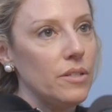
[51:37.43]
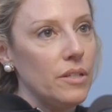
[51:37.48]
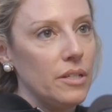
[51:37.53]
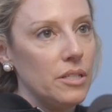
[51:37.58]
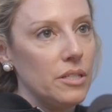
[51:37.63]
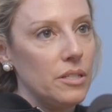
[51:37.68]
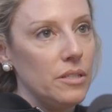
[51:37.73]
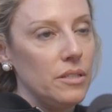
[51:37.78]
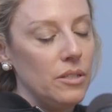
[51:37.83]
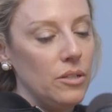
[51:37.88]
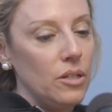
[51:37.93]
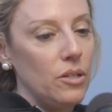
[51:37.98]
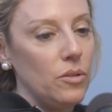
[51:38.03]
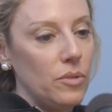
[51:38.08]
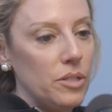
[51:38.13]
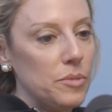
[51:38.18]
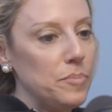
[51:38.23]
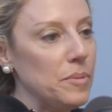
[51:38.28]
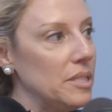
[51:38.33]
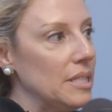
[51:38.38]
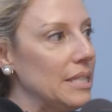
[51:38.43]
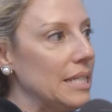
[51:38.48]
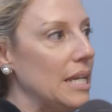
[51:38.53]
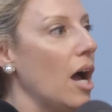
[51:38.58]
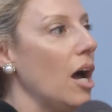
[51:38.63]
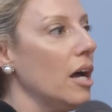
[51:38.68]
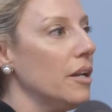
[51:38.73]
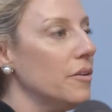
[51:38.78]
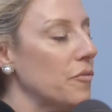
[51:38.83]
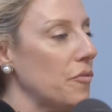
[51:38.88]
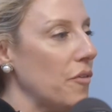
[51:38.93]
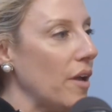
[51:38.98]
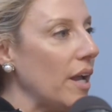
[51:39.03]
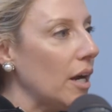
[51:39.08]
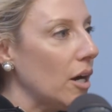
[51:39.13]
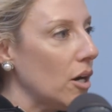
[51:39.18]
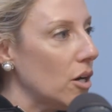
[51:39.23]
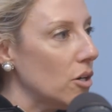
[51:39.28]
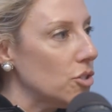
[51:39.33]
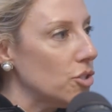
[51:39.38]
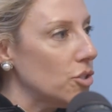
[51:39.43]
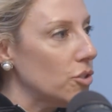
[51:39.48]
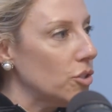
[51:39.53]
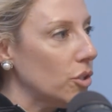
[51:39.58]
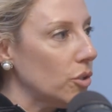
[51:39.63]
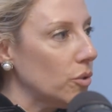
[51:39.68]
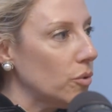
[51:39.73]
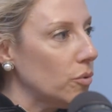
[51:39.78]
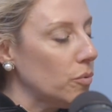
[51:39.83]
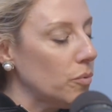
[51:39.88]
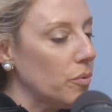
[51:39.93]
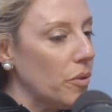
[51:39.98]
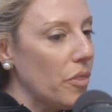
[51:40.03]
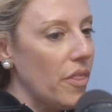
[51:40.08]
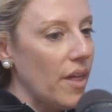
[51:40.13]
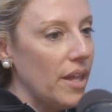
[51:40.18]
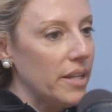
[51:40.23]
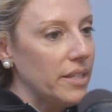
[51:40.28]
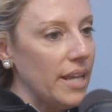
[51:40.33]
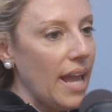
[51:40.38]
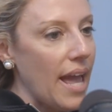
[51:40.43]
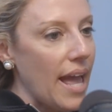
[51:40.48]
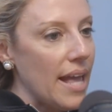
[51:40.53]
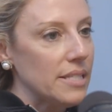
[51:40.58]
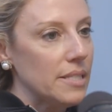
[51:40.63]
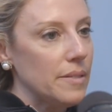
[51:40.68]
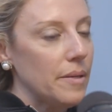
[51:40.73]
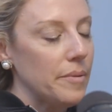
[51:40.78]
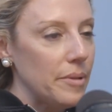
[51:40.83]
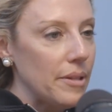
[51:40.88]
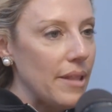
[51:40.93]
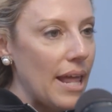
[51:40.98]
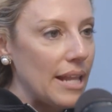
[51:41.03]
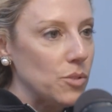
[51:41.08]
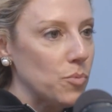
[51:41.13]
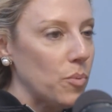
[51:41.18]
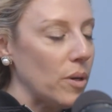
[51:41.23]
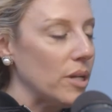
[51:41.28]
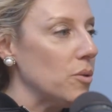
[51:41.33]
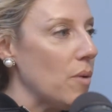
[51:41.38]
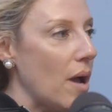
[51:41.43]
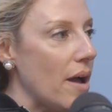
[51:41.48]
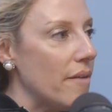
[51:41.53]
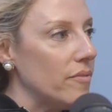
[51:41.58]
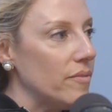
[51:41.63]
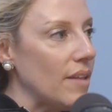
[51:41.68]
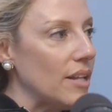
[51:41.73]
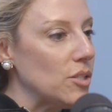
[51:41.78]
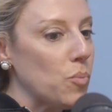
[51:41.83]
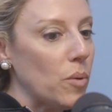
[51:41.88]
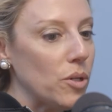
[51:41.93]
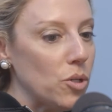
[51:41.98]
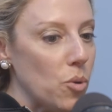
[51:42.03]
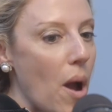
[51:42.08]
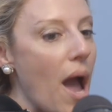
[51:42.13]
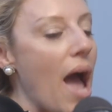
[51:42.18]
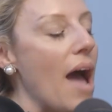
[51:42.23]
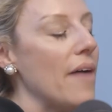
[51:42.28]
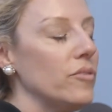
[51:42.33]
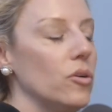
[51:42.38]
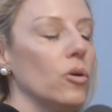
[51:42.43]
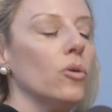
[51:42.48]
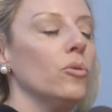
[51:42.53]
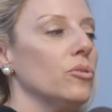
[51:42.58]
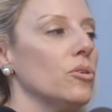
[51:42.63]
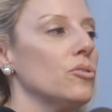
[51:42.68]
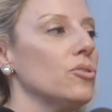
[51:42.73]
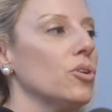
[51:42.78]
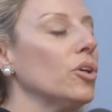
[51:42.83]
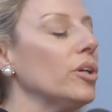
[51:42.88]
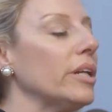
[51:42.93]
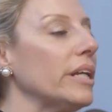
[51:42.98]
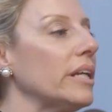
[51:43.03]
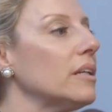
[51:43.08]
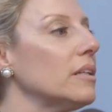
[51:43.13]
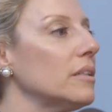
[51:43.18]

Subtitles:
explicitly unfair to you, then yes. I mean, that's why you have your own attorney.